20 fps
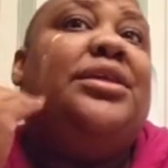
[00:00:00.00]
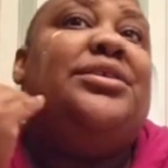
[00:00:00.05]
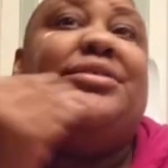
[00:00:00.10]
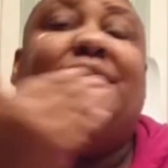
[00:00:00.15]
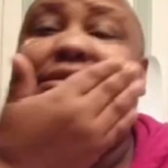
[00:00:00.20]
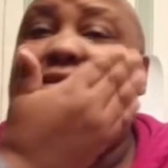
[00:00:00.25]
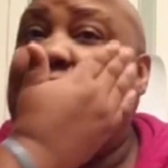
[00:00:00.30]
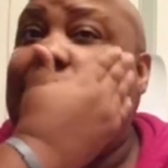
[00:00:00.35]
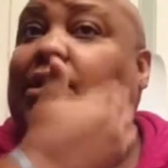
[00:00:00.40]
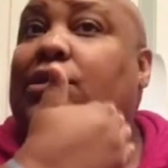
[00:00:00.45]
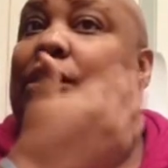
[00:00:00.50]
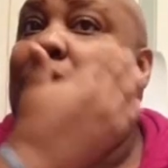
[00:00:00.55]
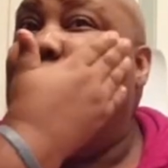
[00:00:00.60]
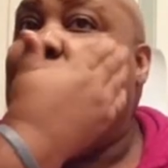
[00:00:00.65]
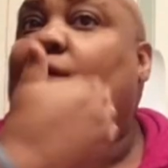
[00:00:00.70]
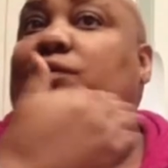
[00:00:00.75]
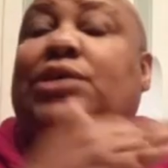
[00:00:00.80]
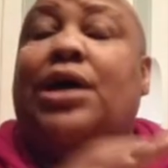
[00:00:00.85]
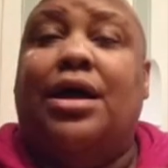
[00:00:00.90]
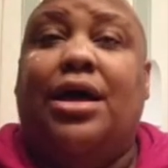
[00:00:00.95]
This does take a
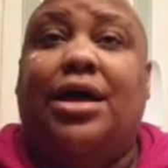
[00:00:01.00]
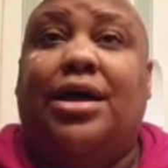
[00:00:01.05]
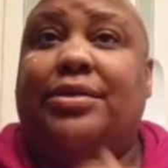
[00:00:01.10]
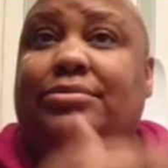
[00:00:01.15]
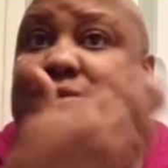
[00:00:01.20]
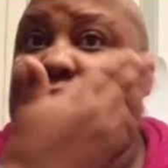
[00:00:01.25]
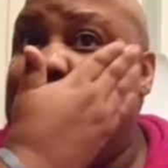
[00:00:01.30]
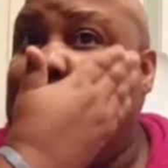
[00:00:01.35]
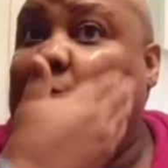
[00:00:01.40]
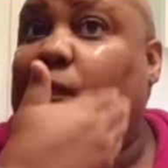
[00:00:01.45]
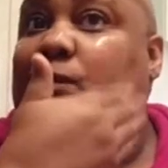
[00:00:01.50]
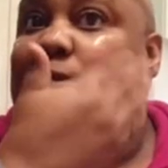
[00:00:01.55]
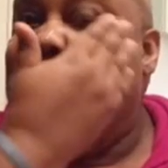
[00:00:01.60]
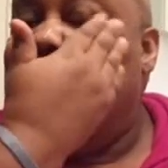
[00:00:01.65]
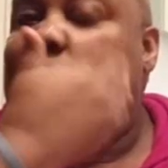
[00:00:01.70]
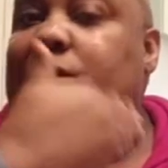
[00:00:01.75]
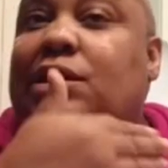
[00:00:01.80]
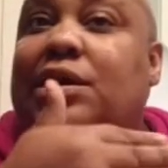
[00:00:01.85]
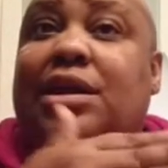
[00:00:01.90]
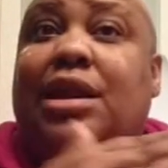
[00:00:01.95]
longer time,
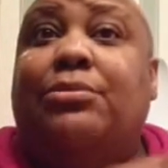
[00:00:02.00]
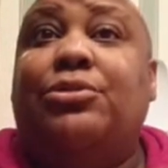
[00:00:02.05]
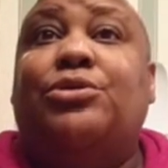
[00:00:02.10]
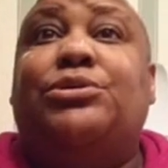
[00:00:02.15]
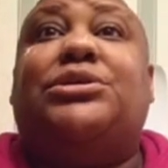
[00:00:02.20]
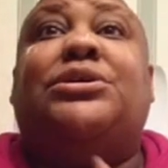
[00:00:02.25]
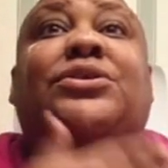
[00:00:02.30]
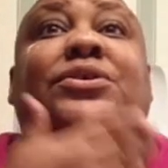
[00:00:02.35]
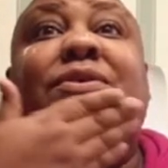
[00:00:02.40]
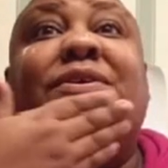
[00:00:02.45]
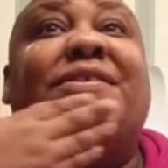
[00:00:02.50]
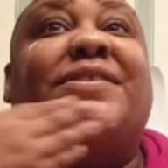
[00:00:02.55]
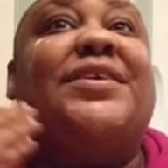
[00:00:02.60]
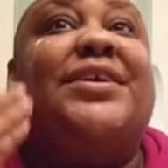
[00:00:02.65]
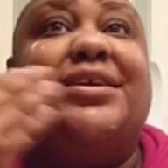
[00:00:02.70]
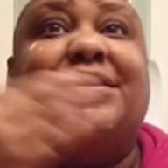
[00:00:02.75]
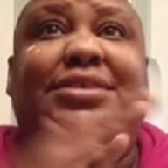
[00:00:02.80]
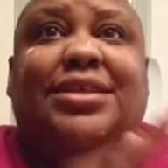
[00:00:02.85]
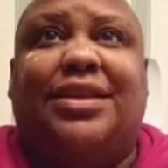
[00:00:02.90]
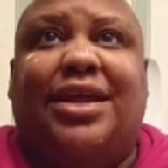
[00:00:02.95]
so, and I'm used to doing
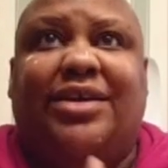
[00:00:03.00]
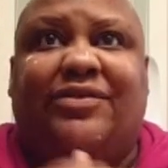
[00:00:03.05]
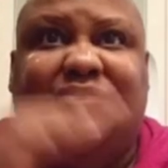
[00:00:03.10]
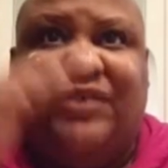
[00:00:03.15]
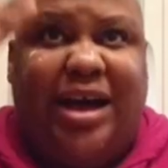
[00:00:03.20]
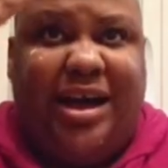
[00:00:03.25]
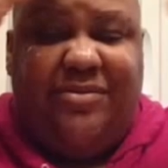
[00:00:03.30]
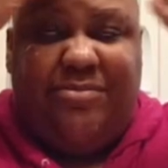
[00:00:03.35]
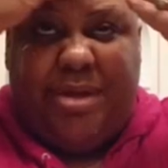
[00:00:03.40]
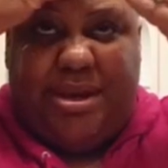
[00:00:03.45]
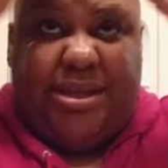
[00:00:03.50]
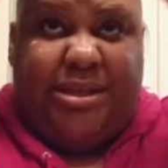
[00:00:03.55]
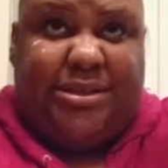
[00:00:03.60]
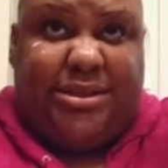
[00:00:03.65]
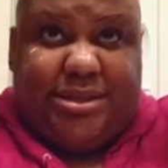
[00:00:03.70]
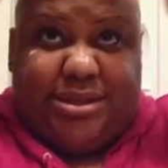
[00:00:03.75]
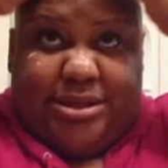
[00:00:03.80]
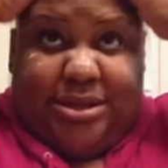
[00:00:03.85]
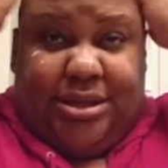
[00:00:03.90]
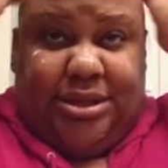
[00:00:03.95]
things in like 5
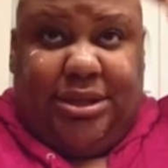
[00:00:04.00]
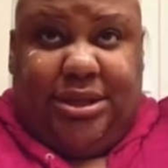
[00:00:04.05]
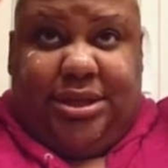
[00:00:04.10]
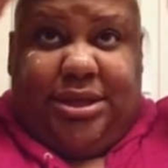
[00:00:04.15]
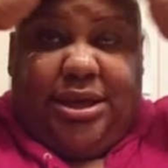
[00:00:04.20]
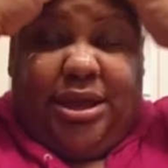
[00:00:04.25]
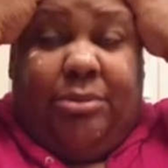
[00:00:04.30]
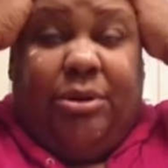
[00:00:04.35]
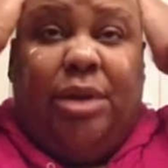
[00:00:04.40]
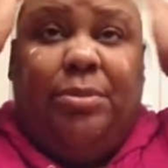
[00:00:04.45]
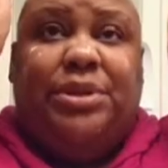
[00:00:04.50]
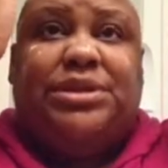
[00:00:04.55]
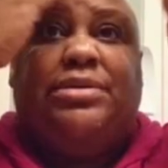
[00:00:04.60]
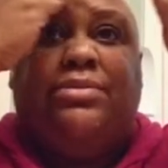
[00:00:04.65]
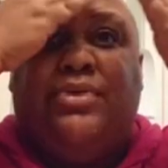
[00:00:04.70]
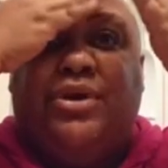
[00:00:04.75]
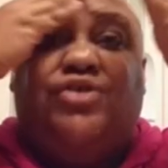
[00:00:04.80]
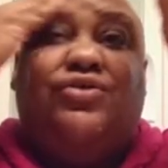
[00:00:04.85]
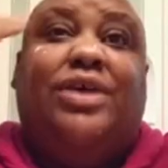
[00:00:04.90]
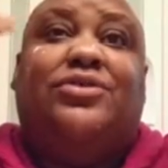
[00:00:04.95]
minutes. And I'm going to put
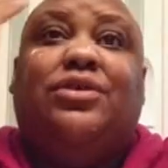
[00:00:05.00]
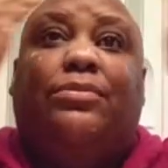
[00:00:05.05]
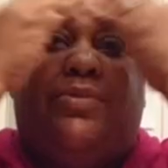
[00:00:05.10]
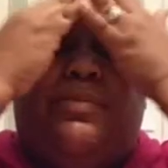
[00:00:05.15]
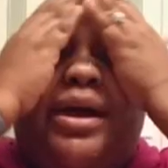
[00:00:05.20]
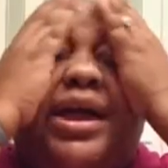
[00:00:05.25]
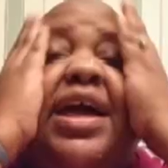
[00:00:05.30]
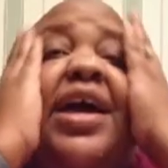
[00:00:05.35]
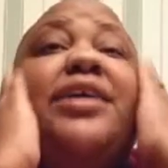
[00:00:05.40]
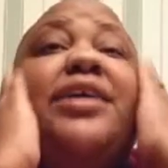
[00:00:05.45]
some moisturizer up on